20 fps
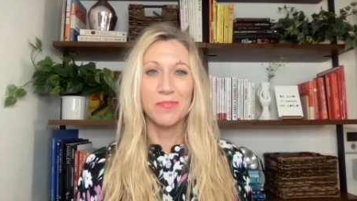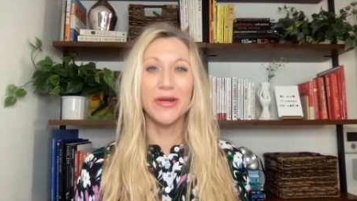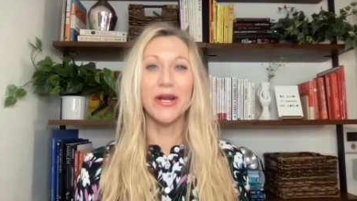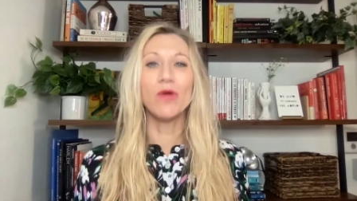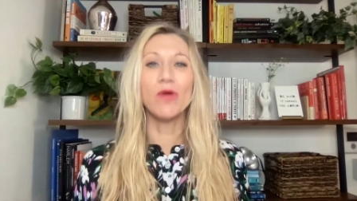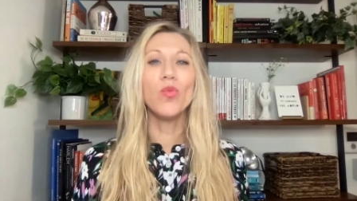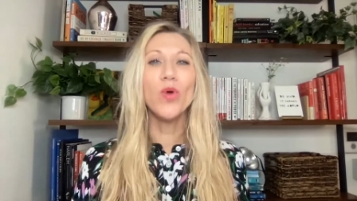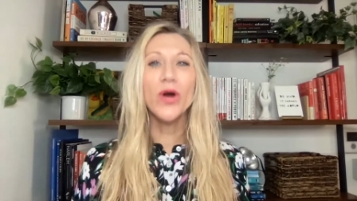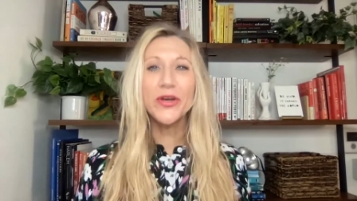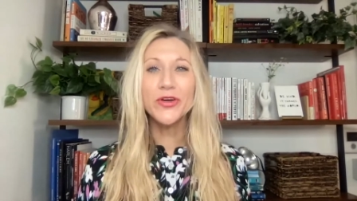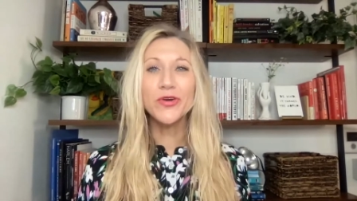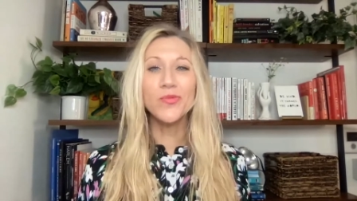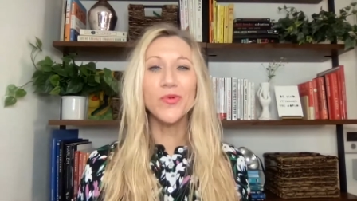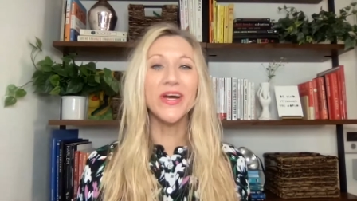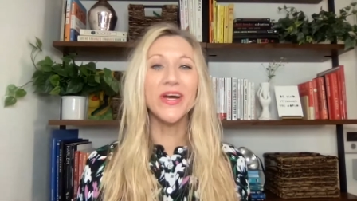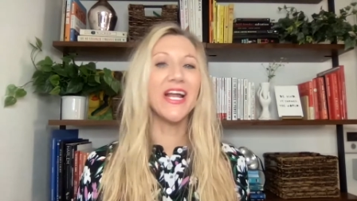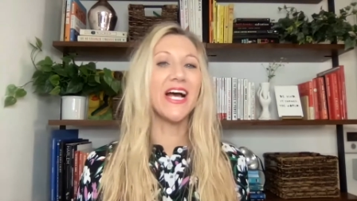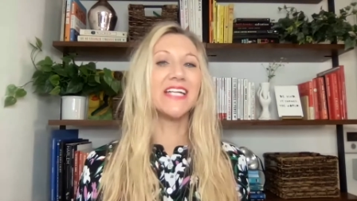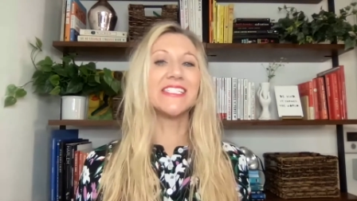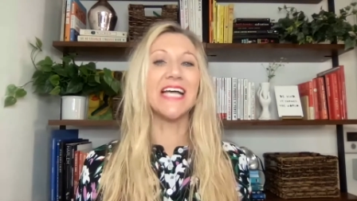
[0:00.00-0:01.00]
But I wonder
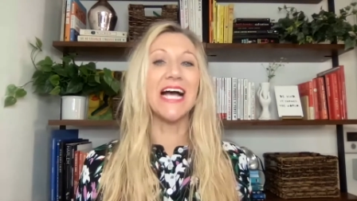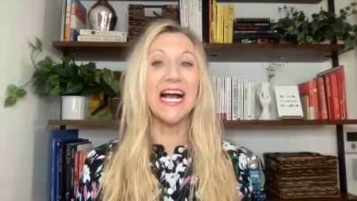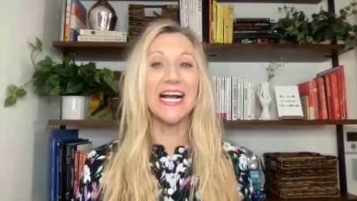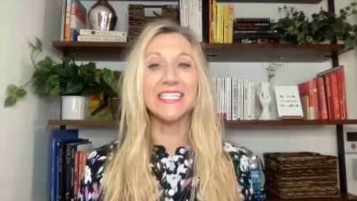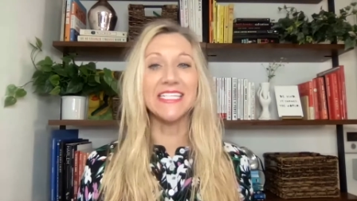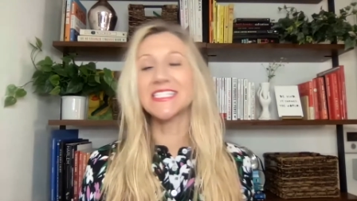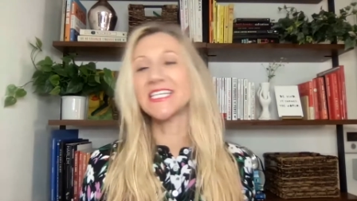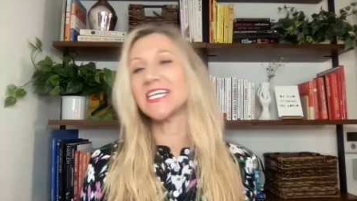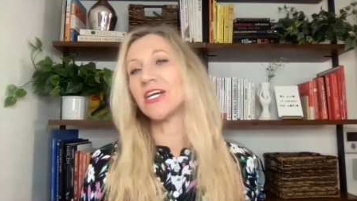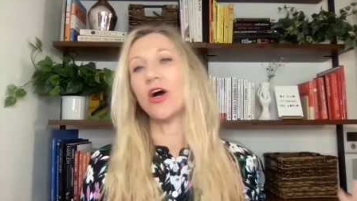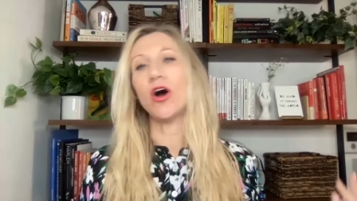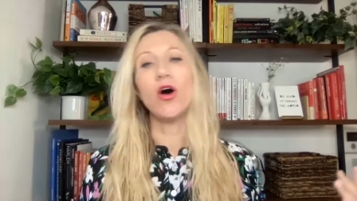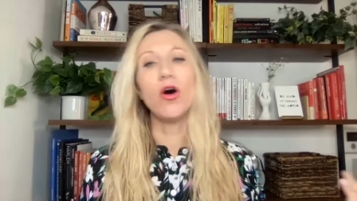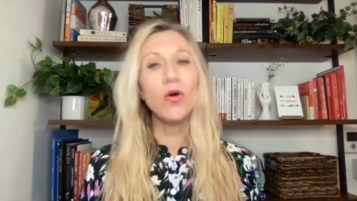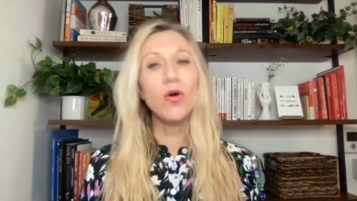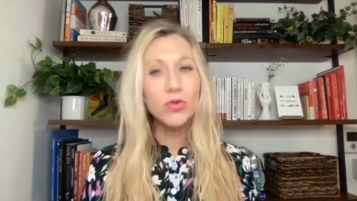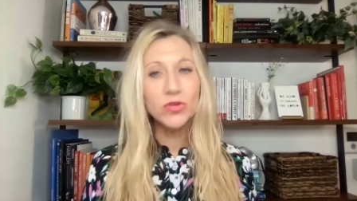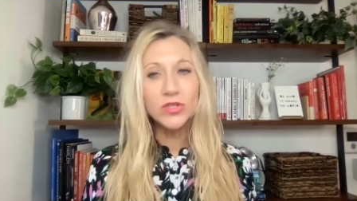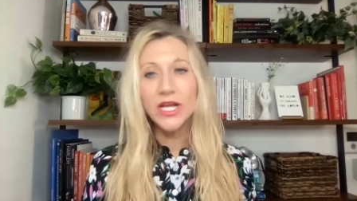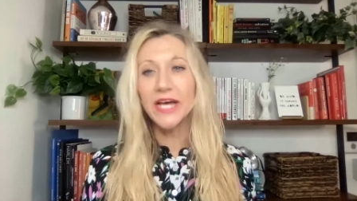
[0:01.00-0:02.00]
what us asking a
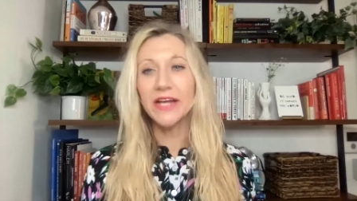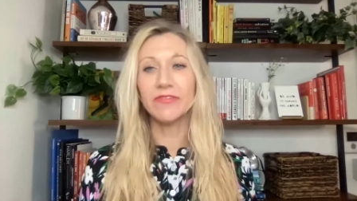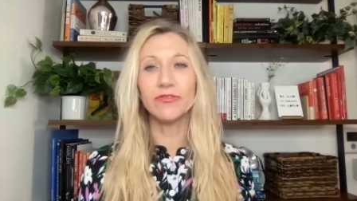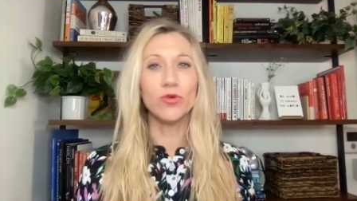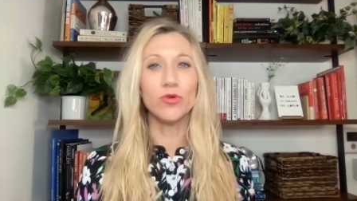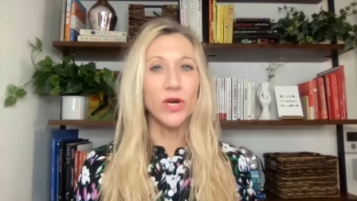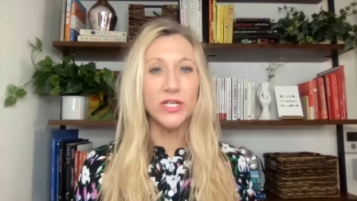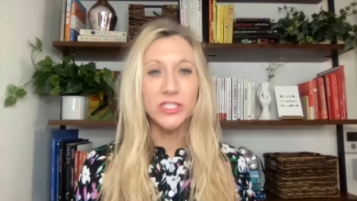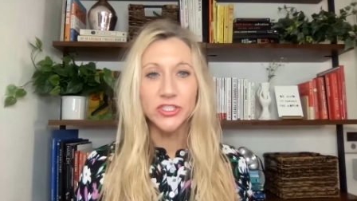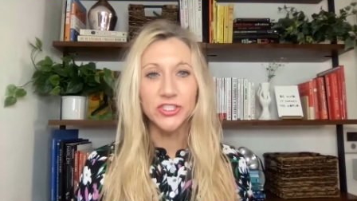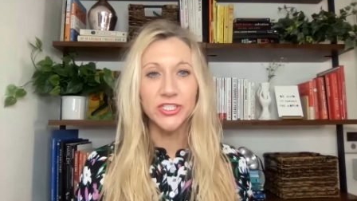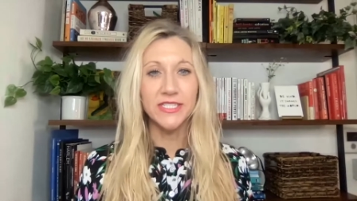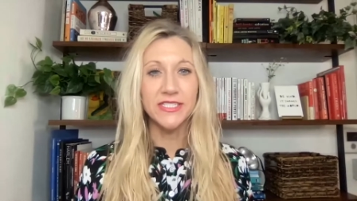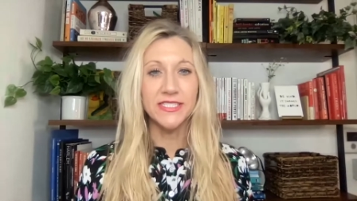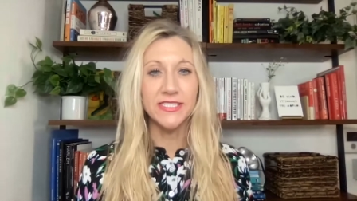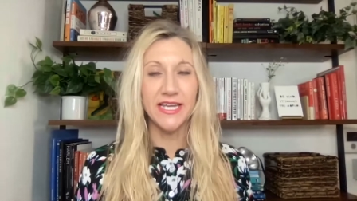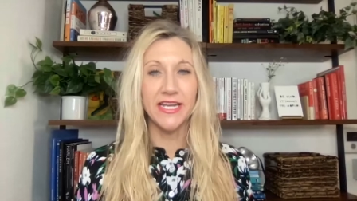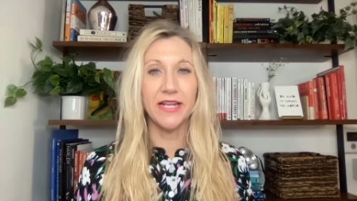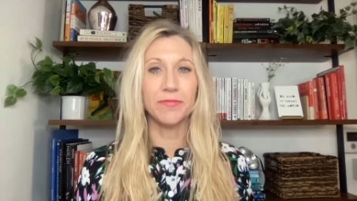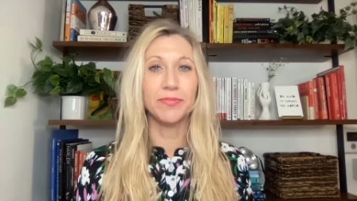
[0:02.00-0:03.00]
whole lot of
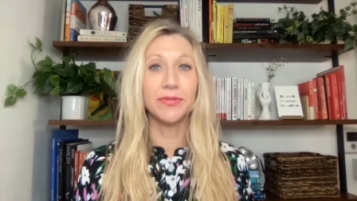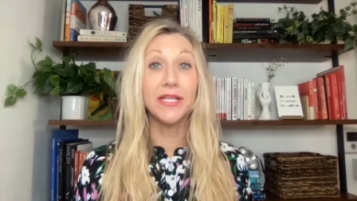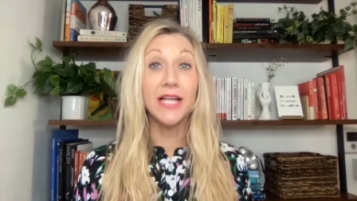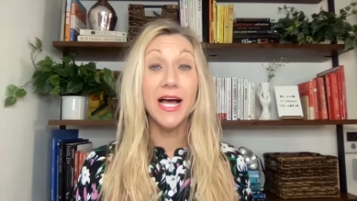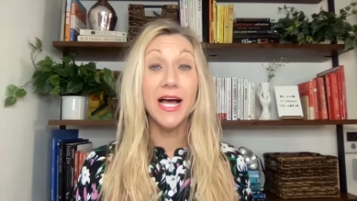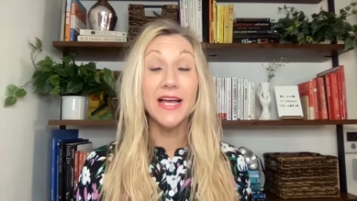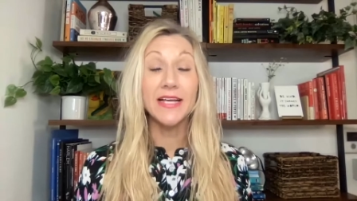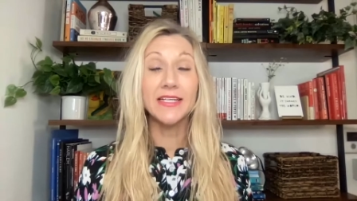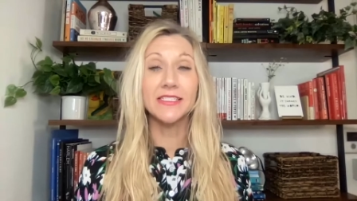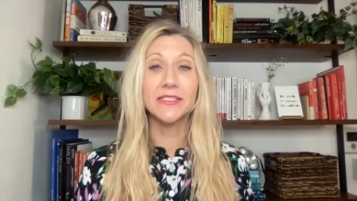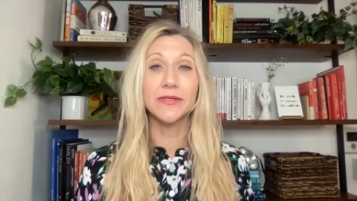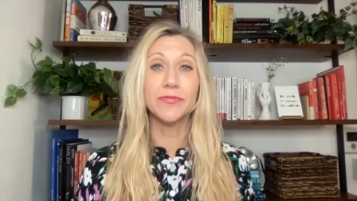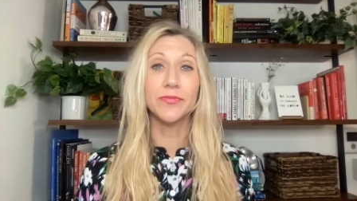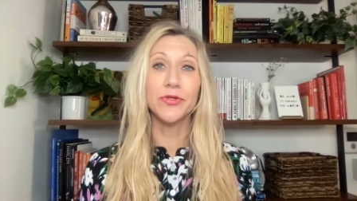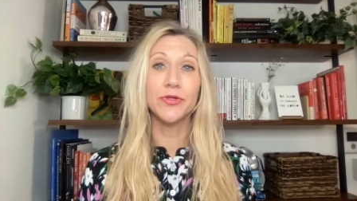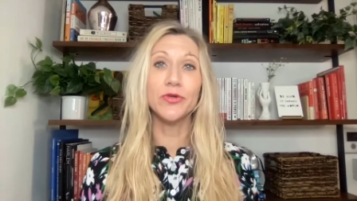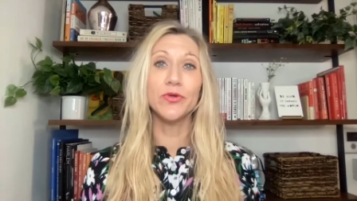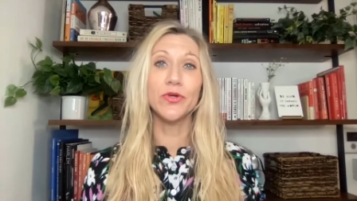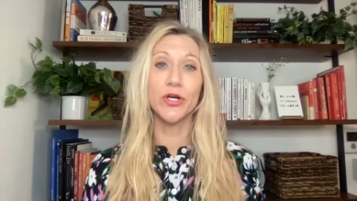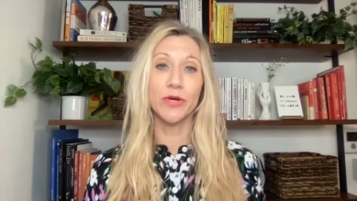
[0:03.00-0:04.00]
questions and applying some
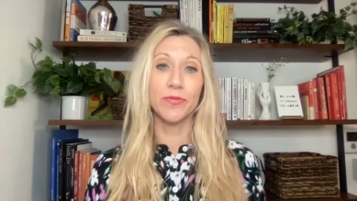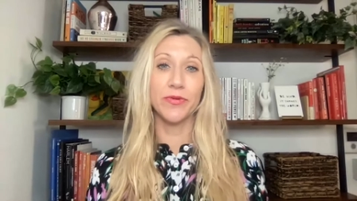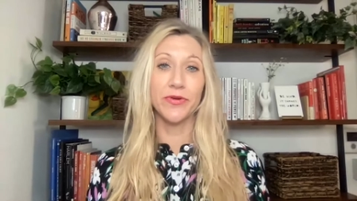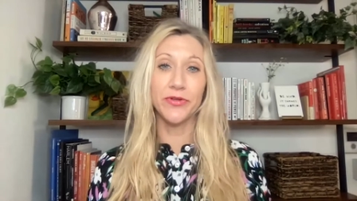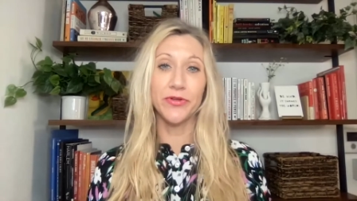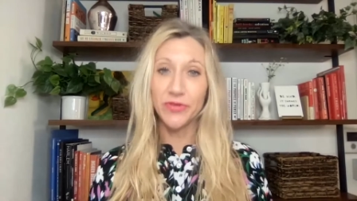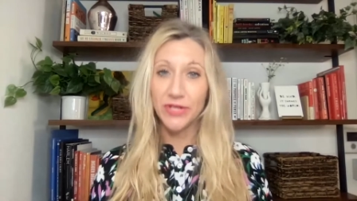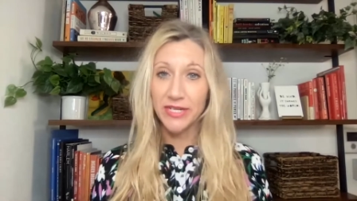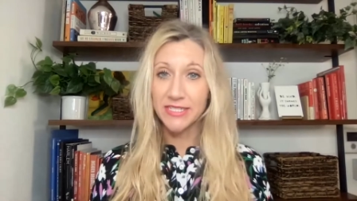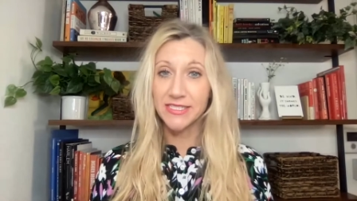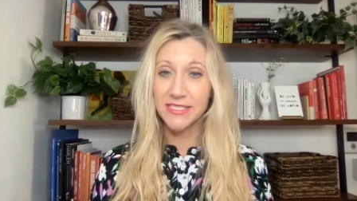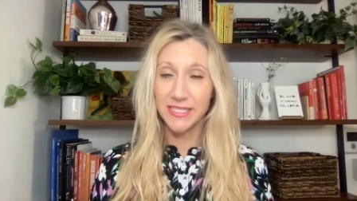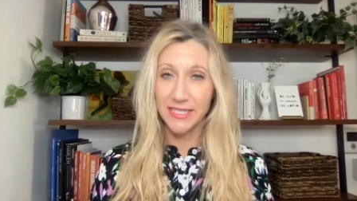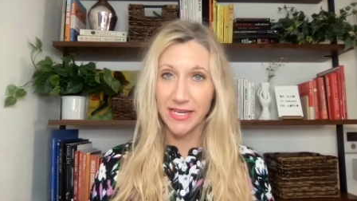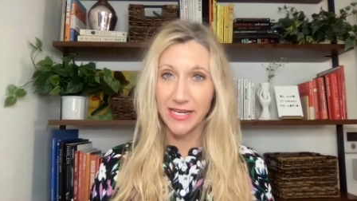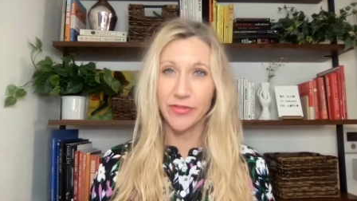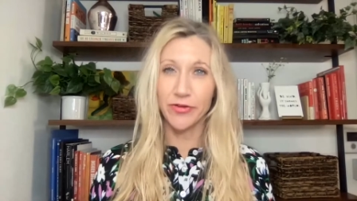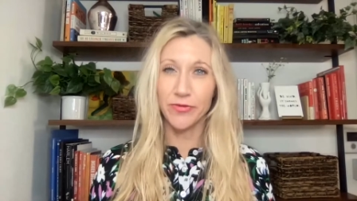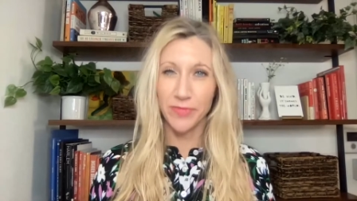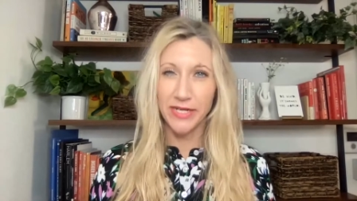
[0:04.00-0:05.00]
new hermeneutics
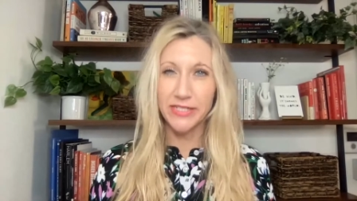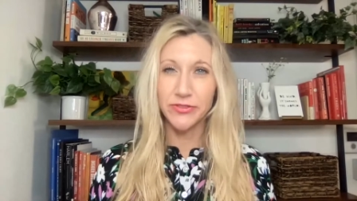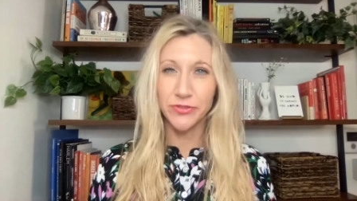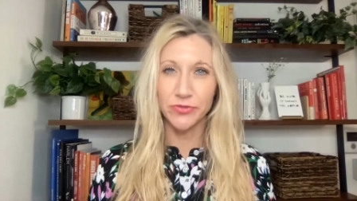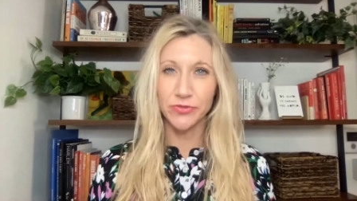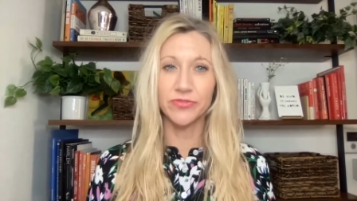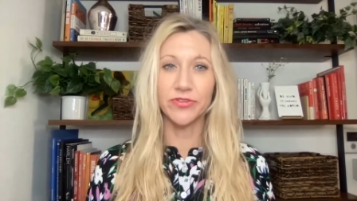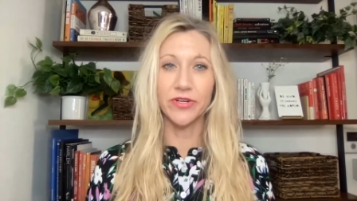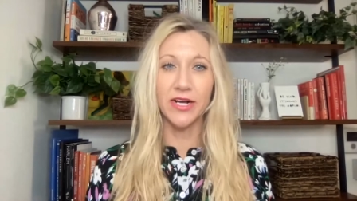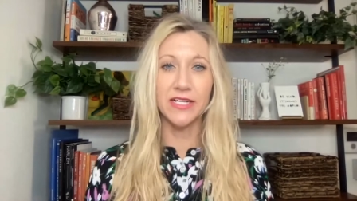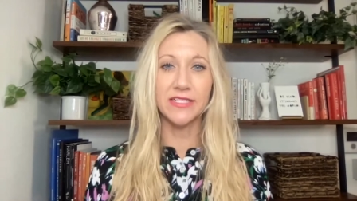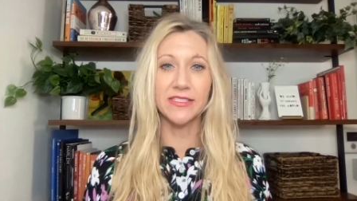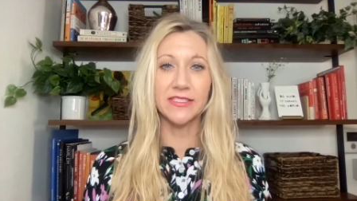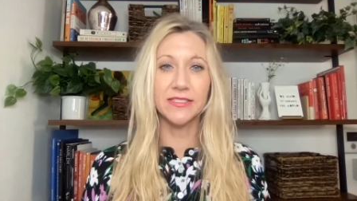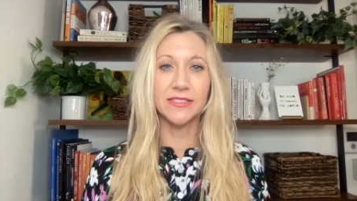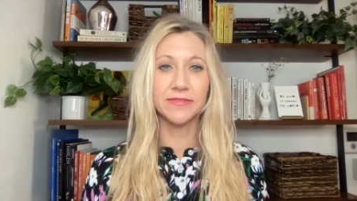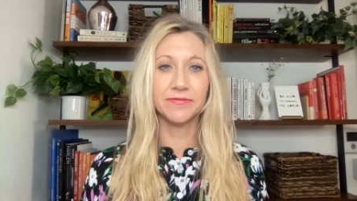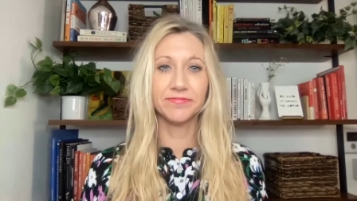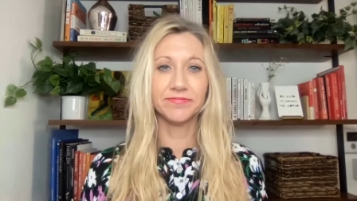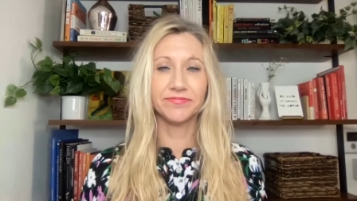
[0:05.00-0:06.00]
together might do for
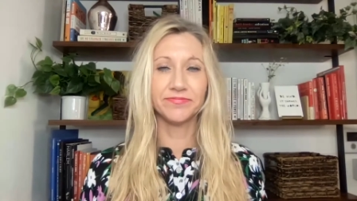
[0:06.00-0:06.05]
us.